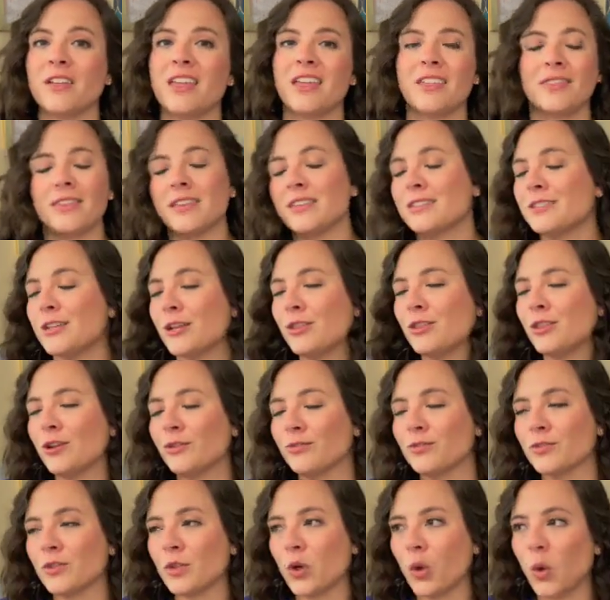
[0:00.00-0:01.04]
They stayed there
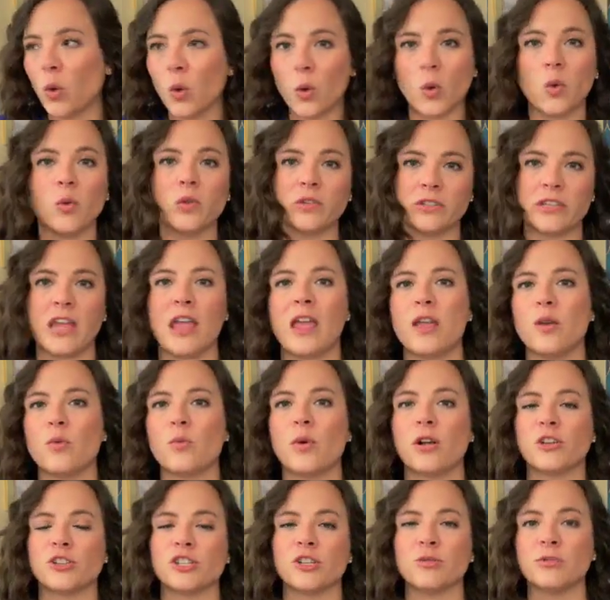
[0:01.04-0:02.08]
for the whole day while
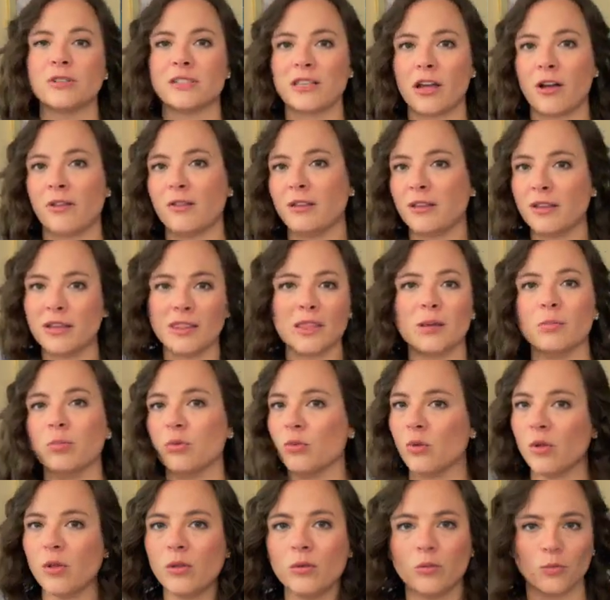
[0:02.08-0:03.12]
she was out in the
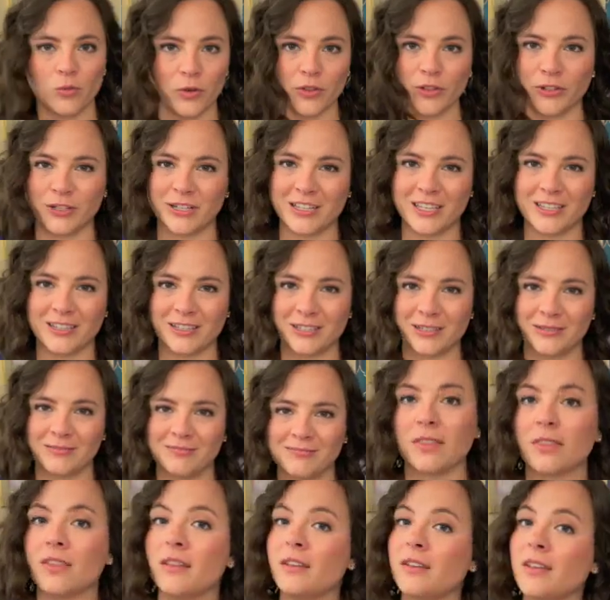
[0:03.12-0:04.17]
pool with her kids.
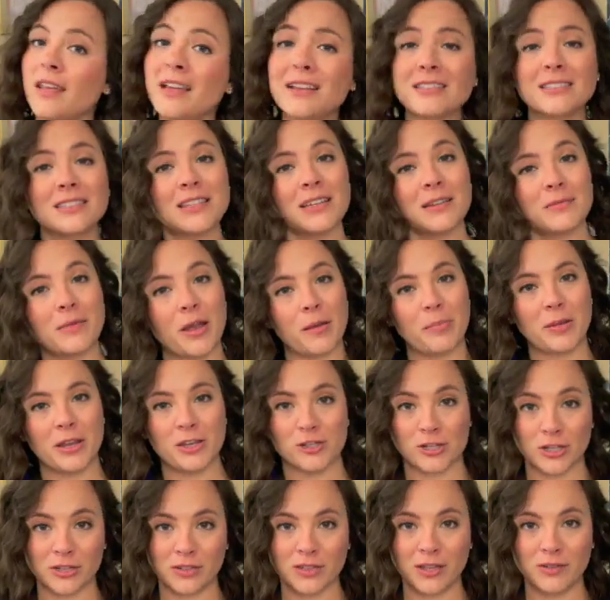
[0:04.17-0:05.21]
The next thing my
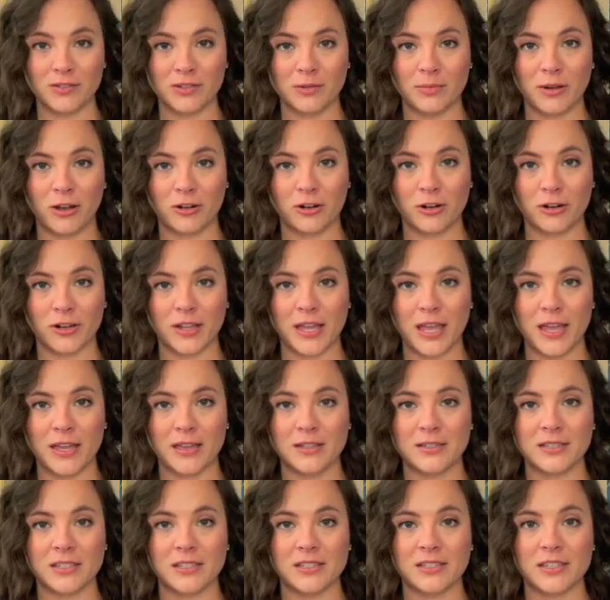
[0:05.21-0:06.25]
patient loved about her
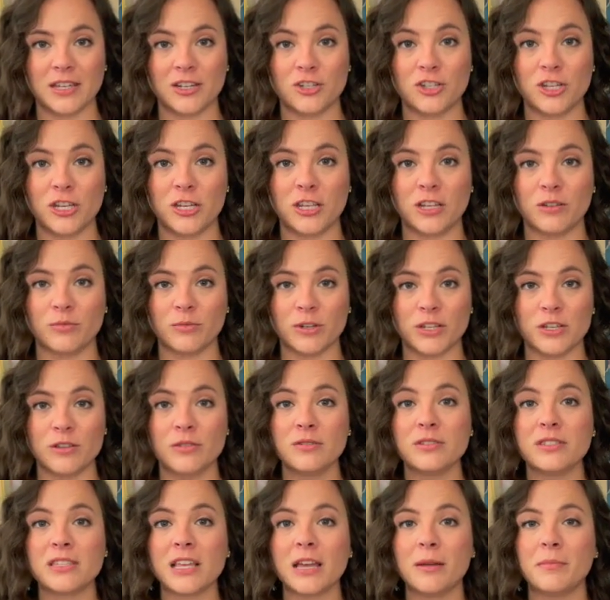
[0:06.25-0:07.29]
CAKES is that she can
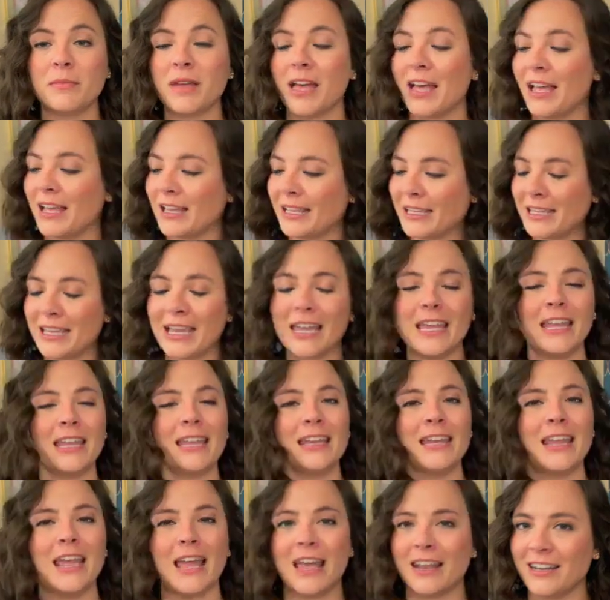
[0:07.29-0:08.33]
reuse them
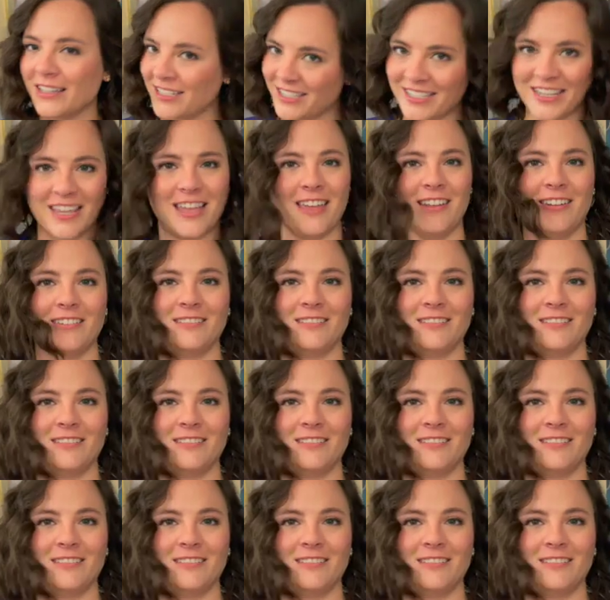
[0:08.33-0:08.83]
again and again.